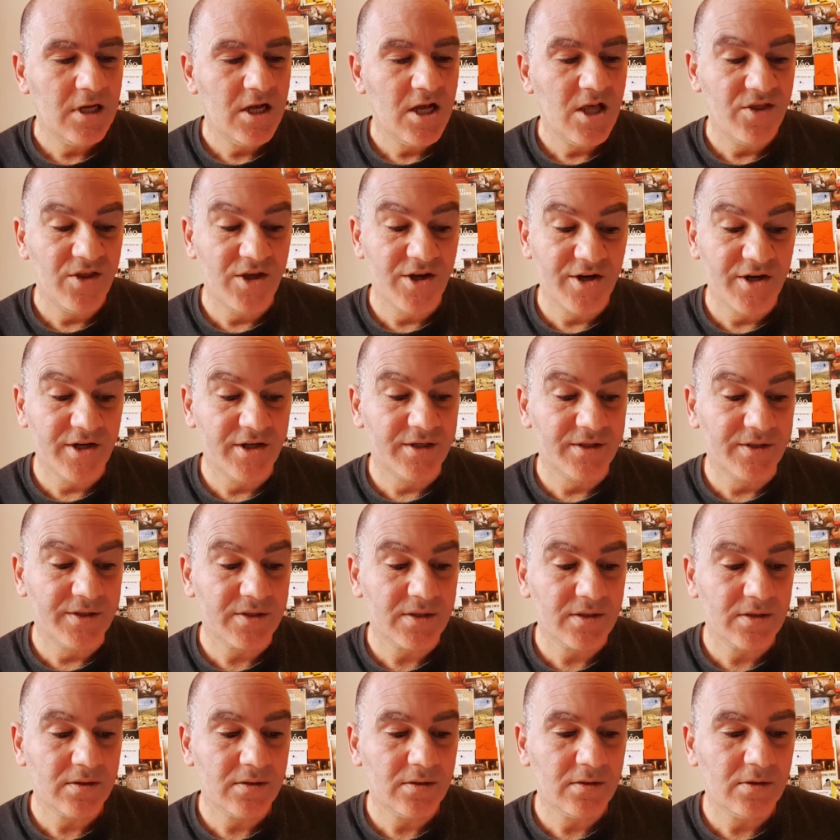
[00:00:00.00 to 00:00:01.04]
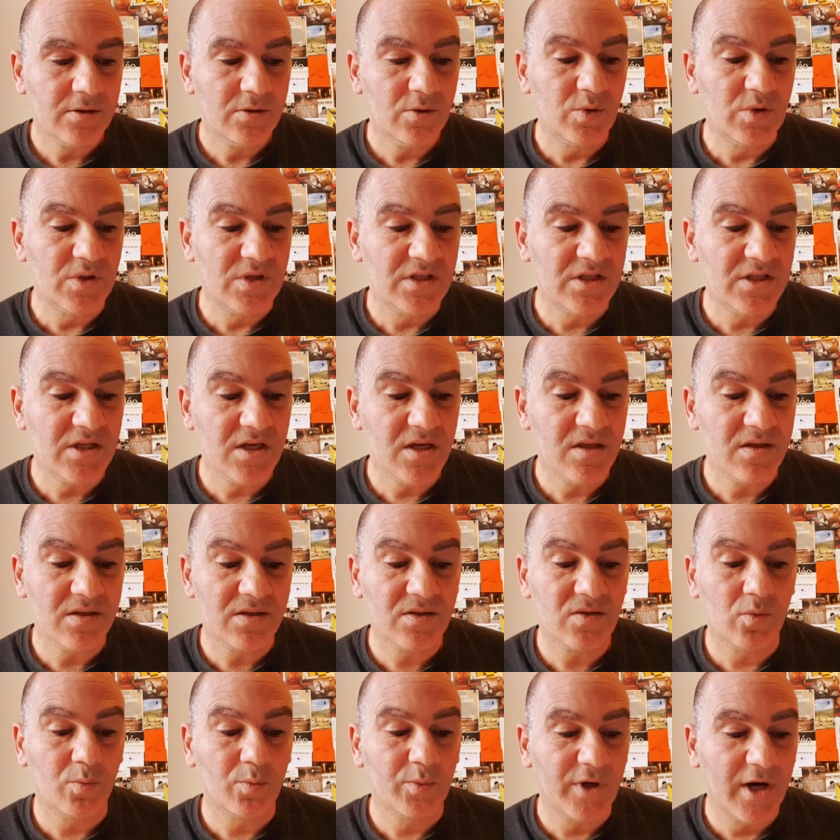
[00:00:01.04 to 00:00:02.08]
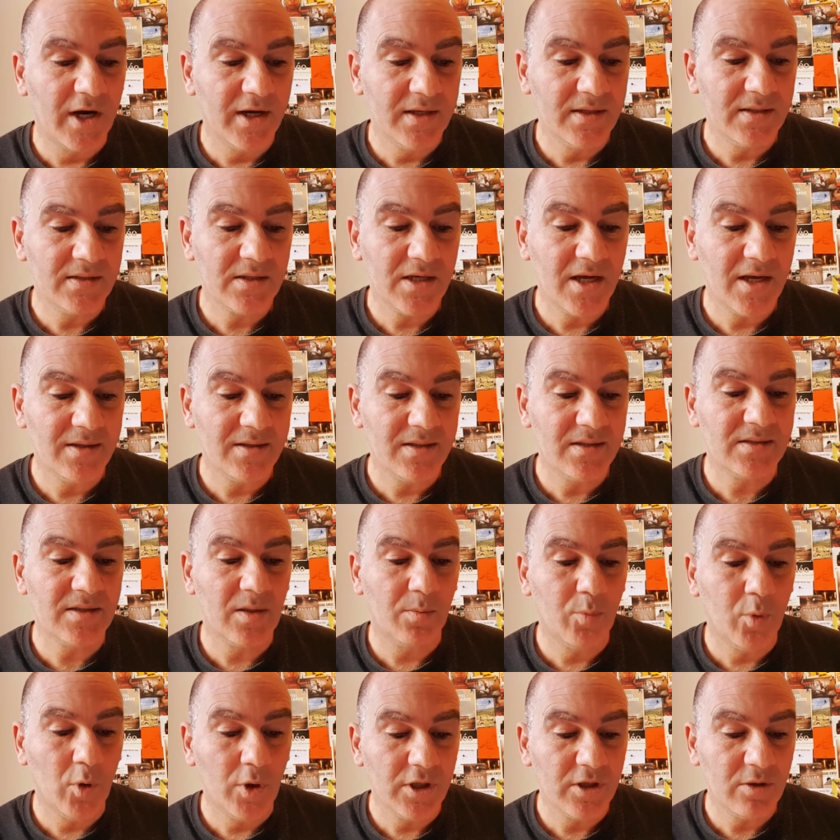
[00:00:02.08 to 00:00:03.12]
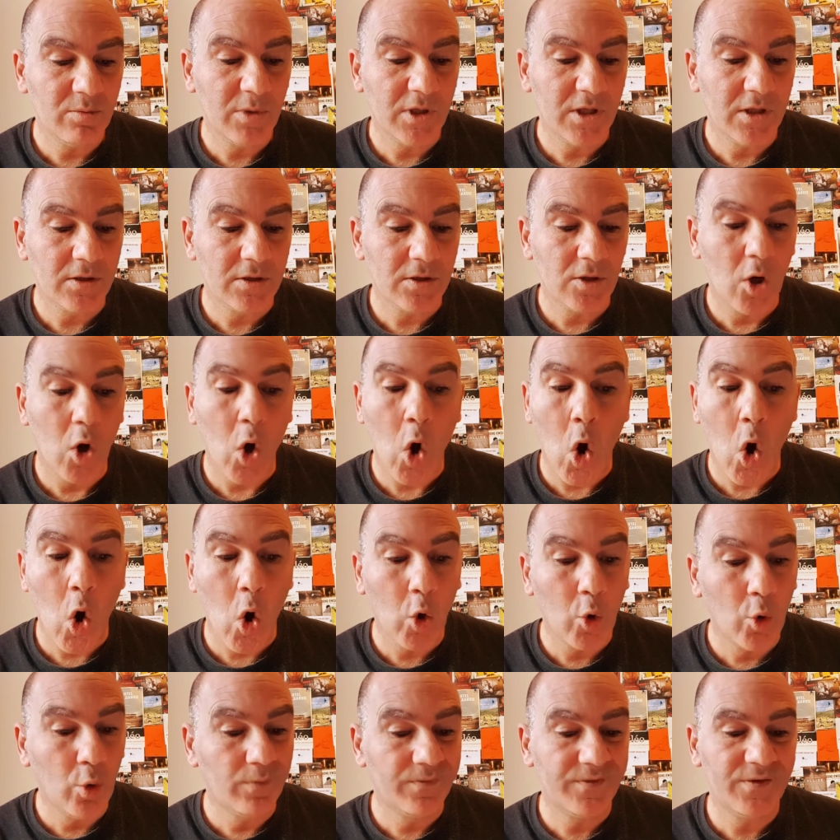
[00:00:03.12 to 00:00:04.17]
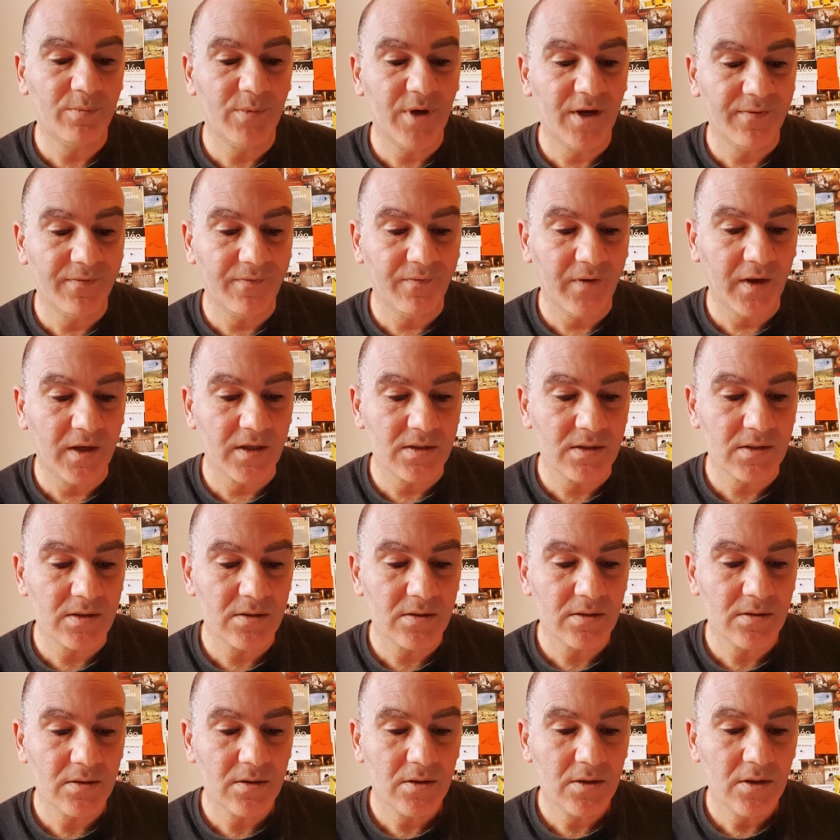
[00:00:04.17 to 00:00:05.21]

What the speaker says: The nurse could see the surprise and disappointment all over my face,